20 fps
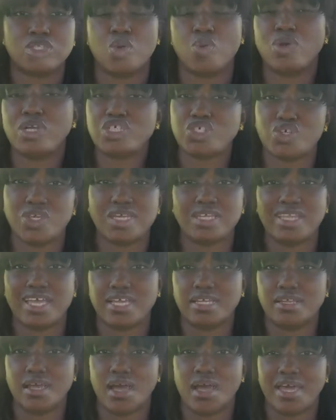once you get
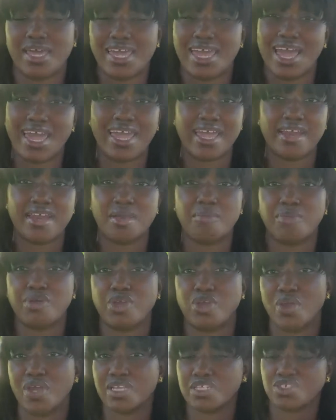that EIN number,
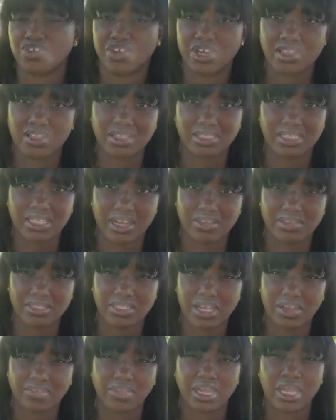you enter in the
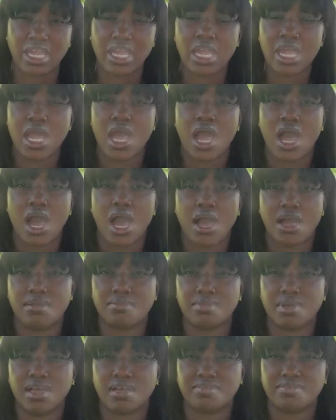Secretary
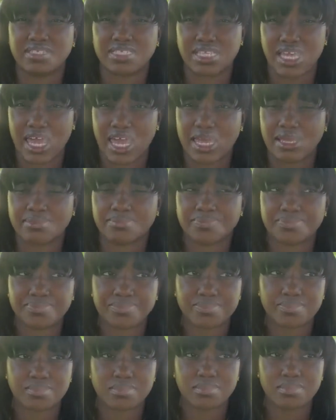of State
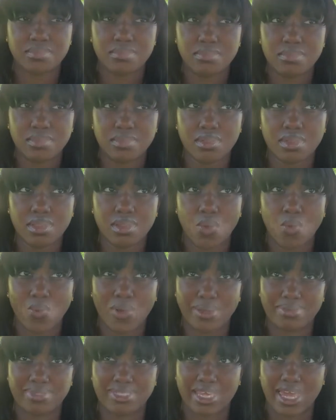
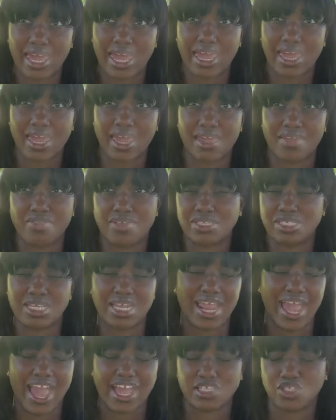website, and it's
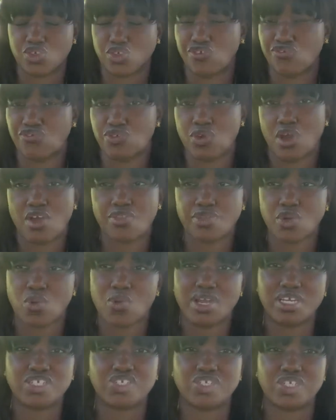going to ask you a few other
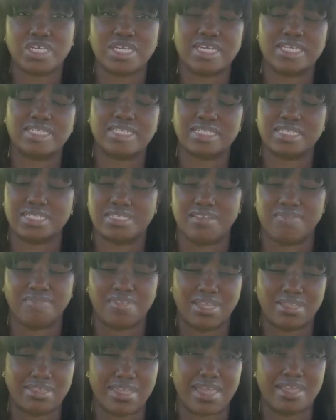questions and stuff
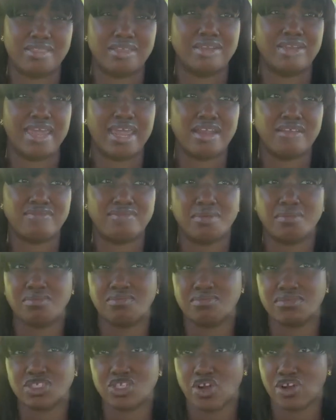like that, the date of the
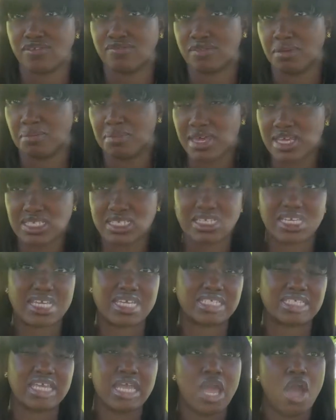start of the
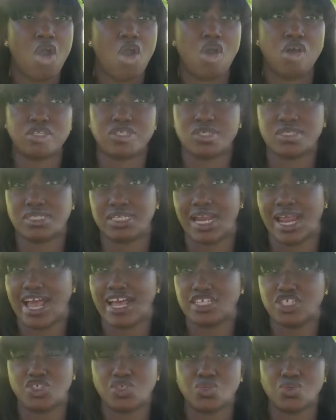business. Also, it's going to
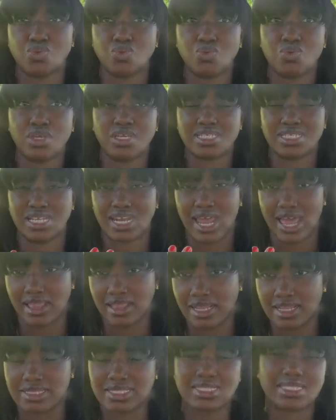ask you, is it an
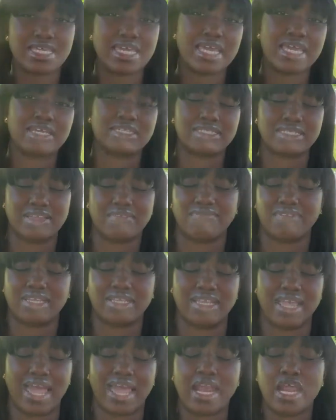LLC and stuff
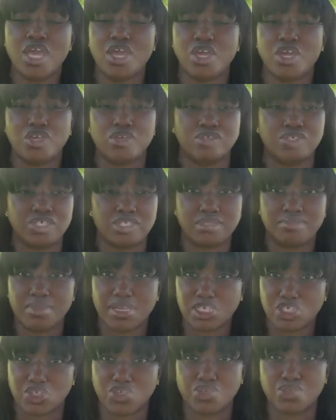like that. You just
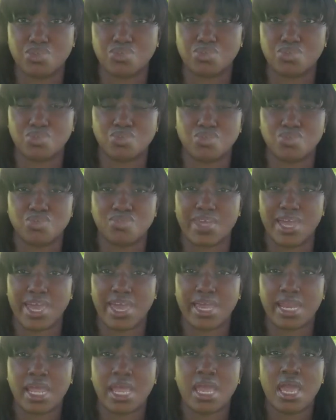make sure you do
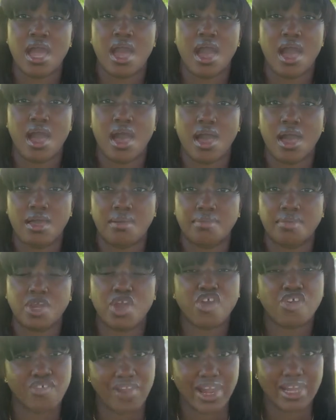that
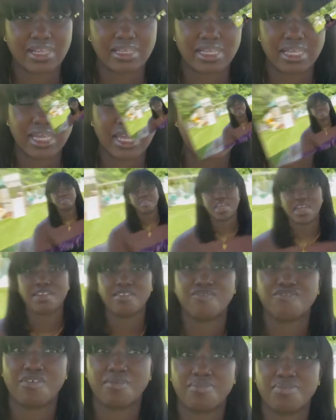correctly, and
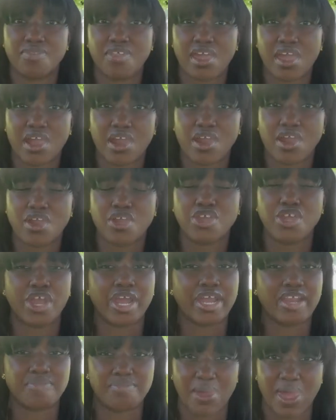then from there you're
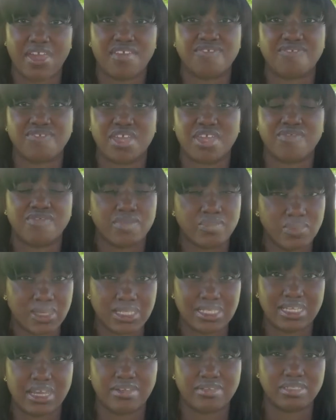going to pay a fee from
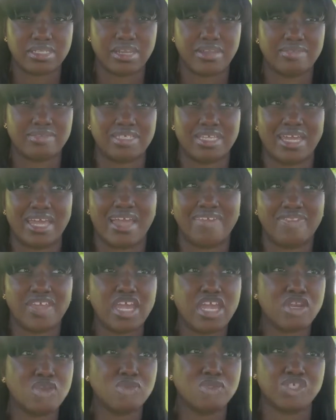the Secretary of State. I
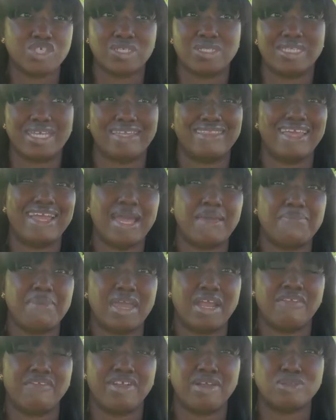think in New Jersey, I think I
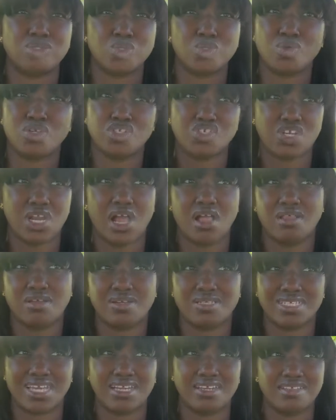paid around
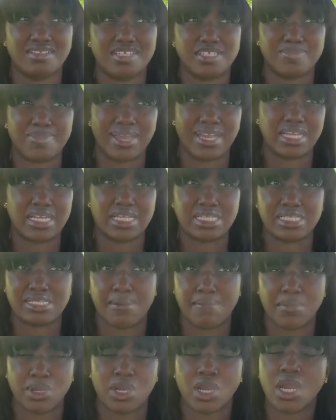$200. I did this back in
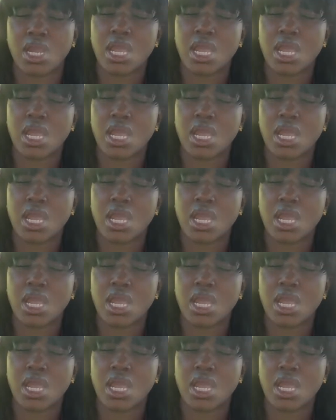December,